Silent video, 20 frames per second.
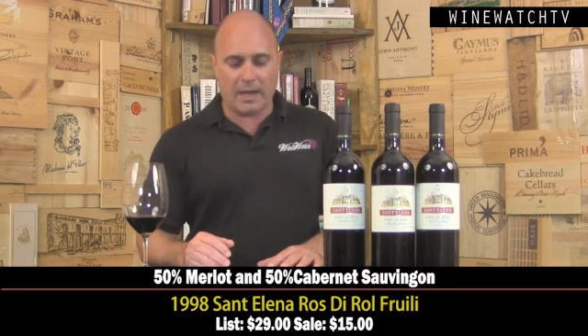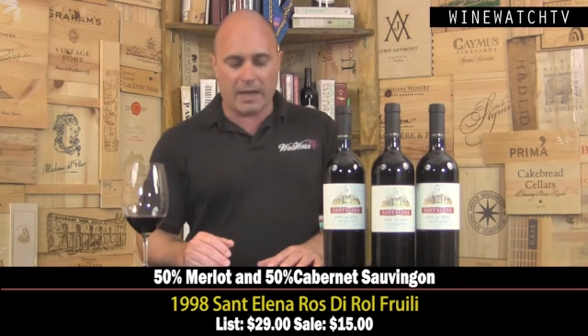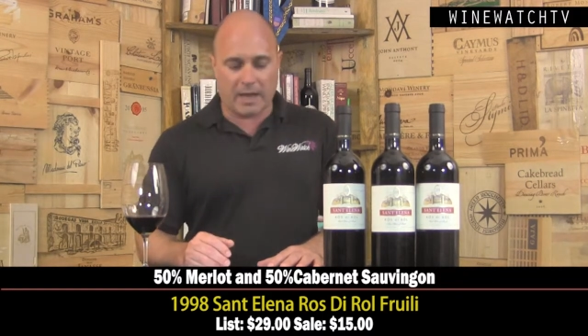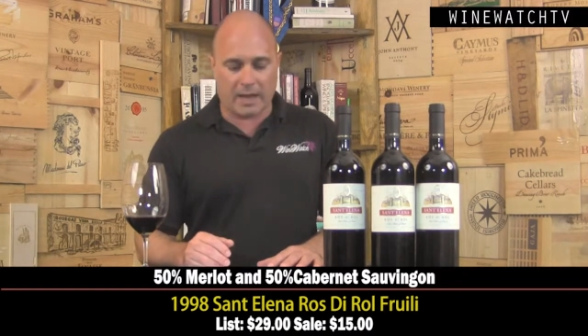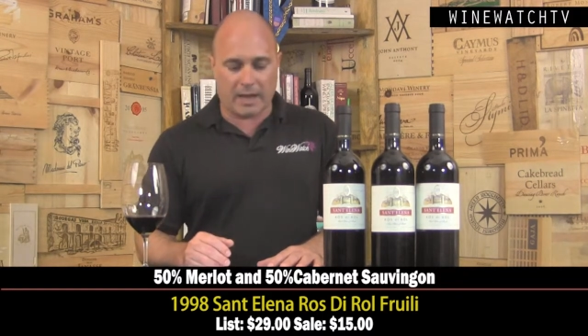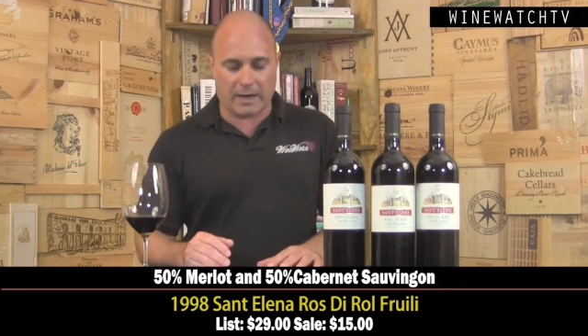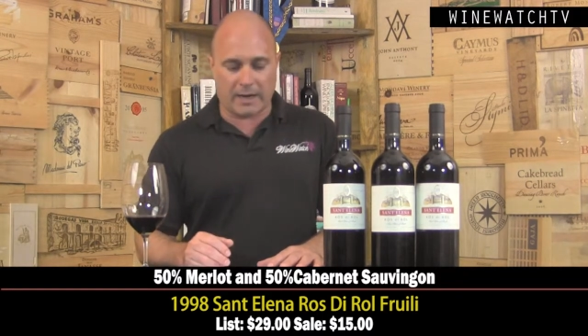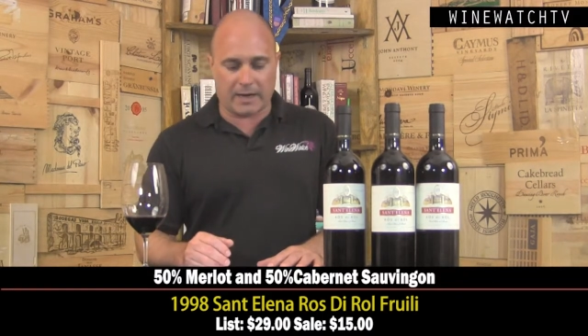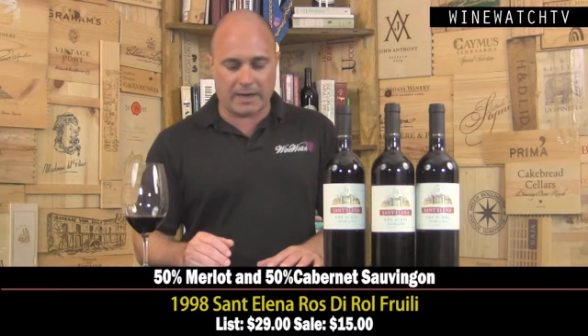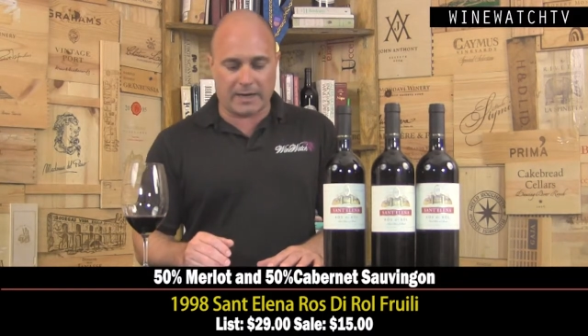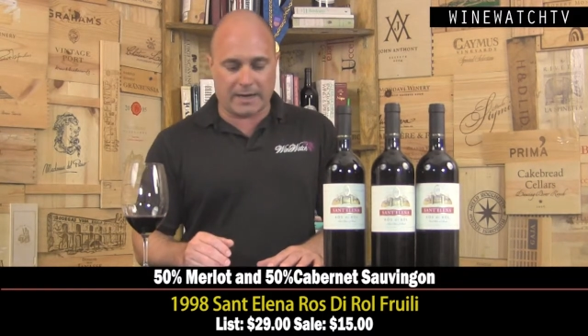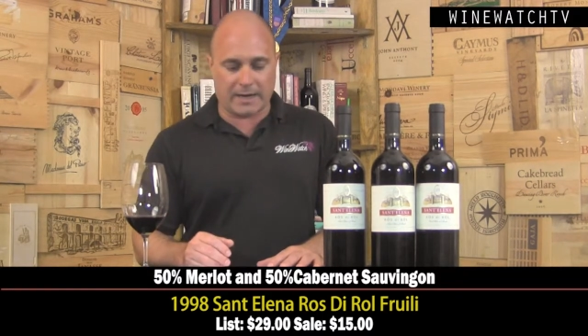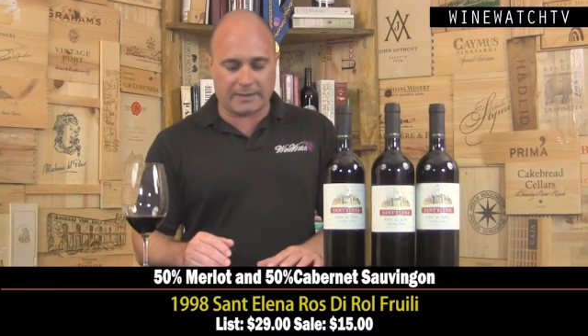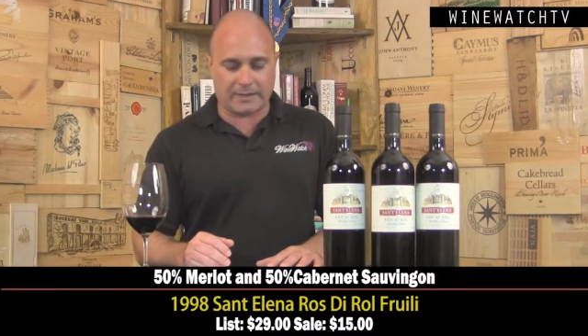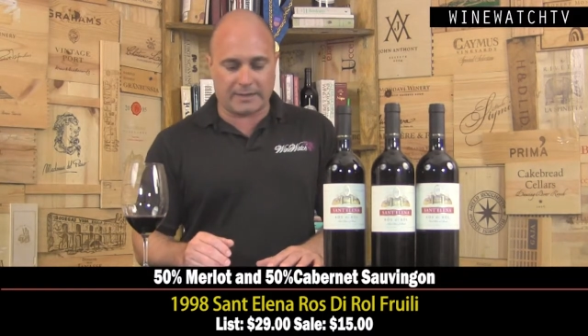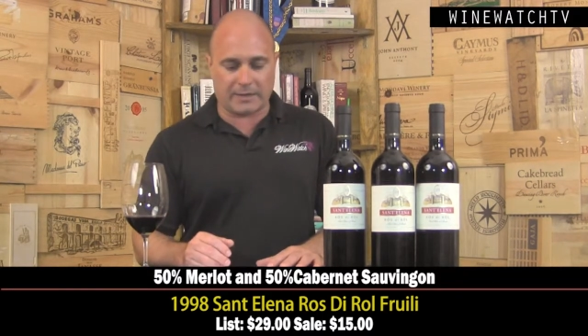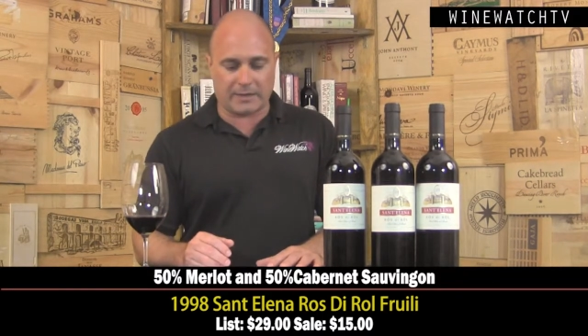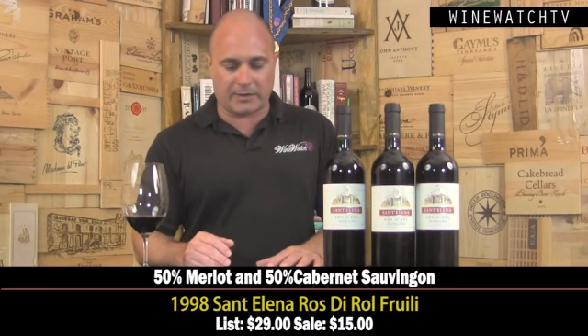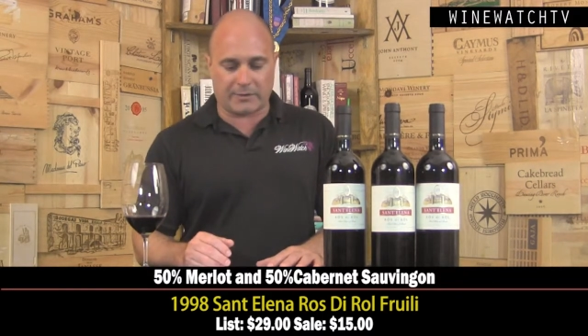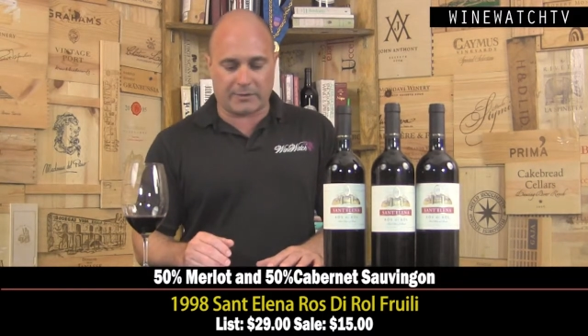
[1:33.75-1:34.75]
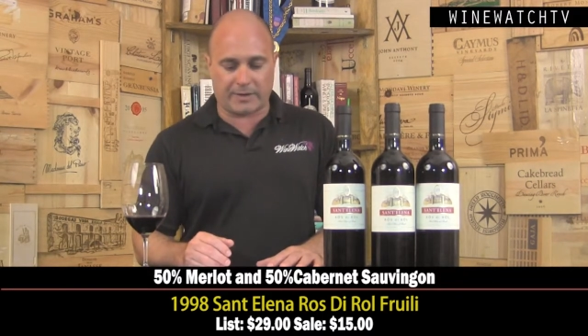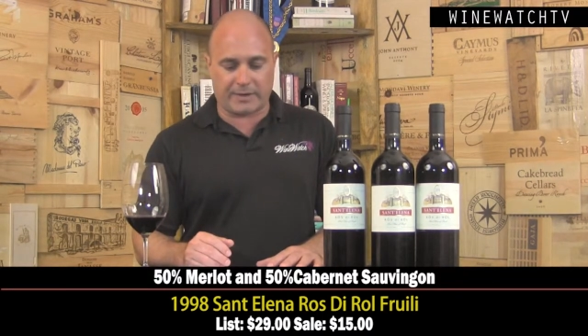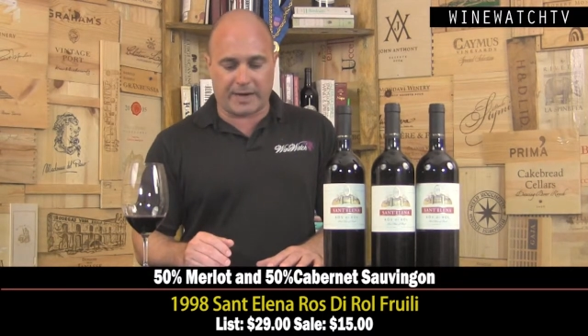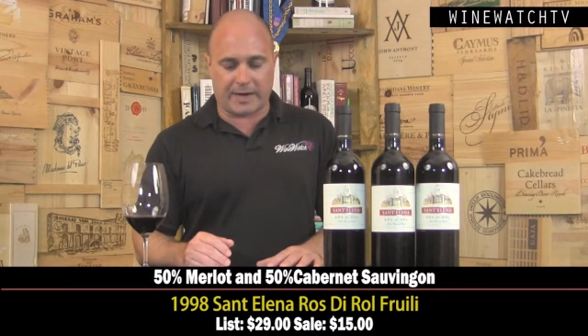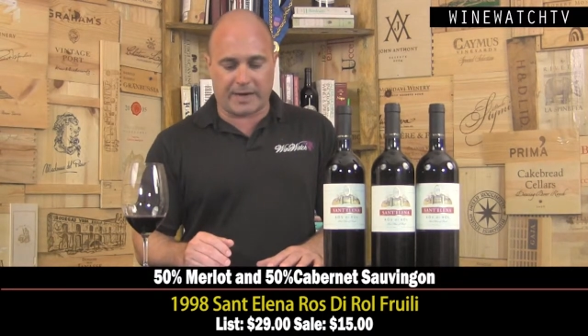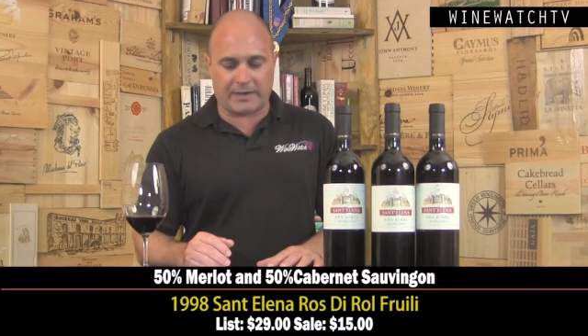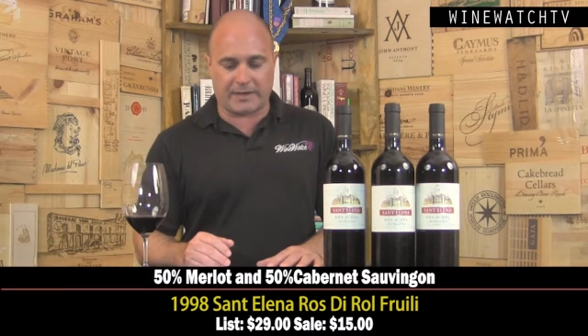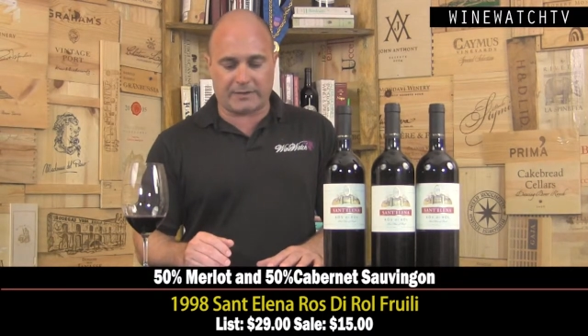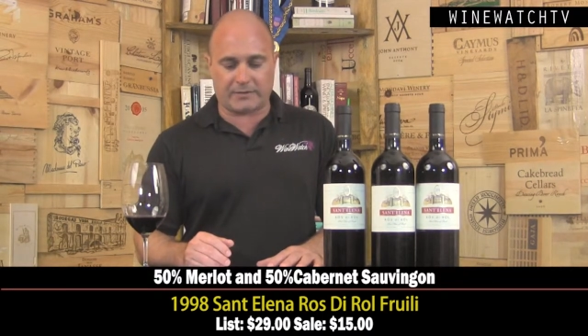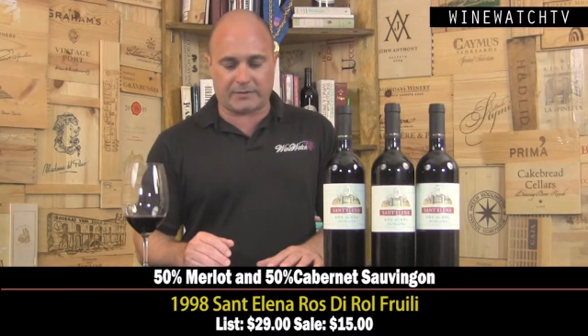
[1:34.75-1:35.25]
in
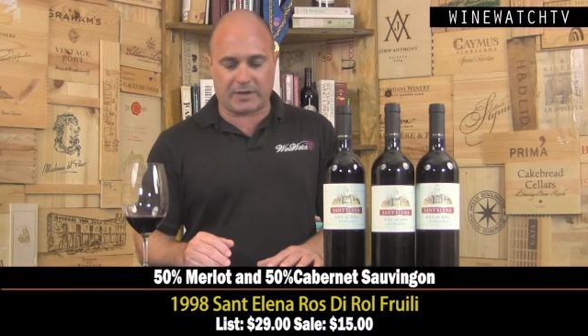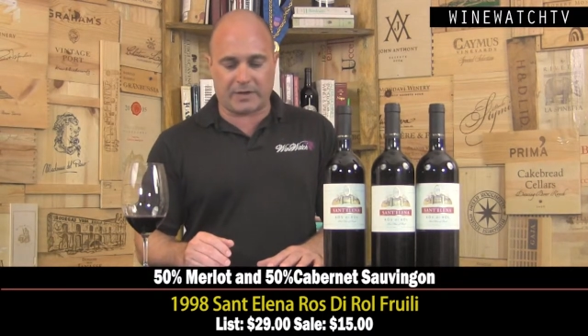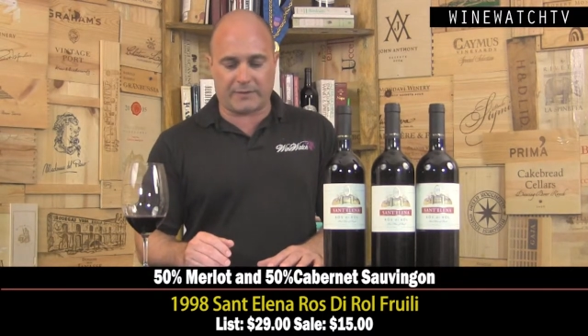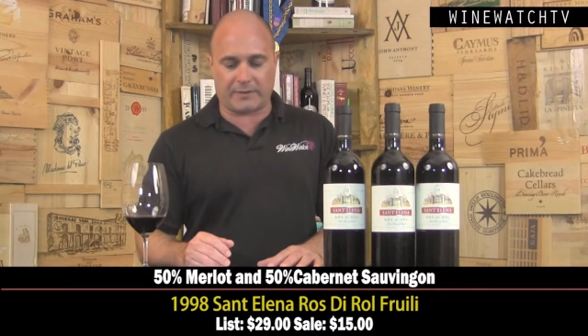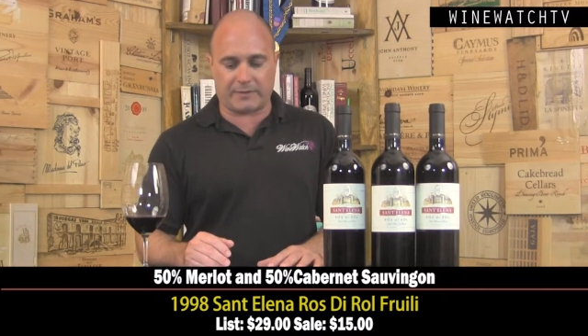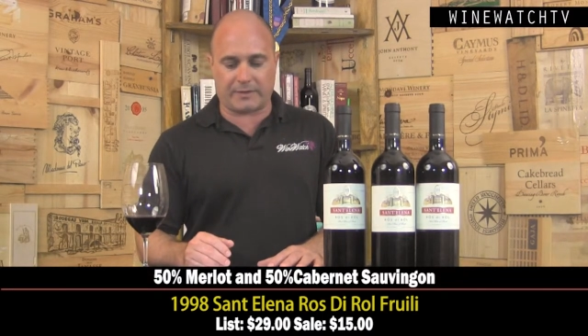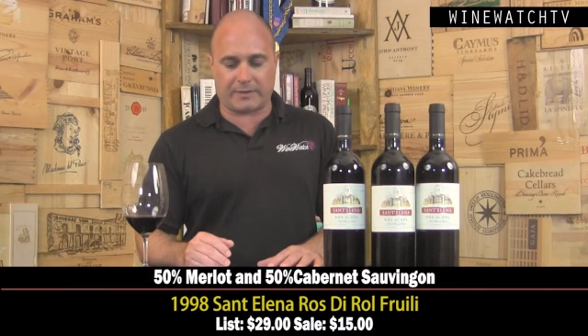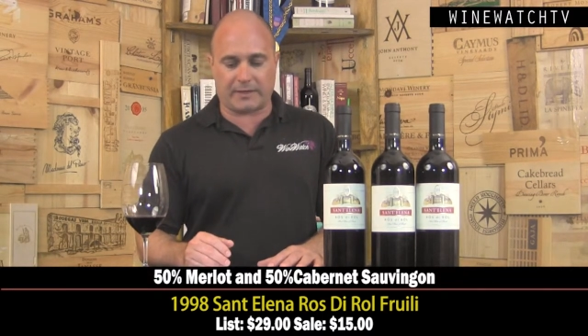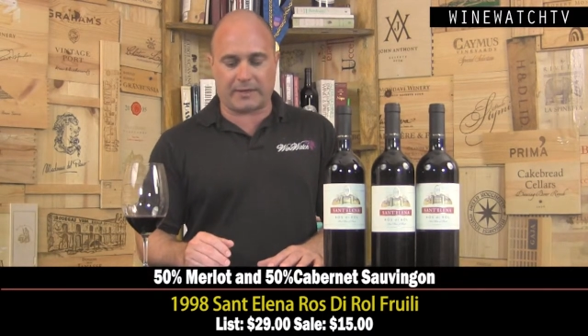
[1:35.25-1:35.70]
1997 uh,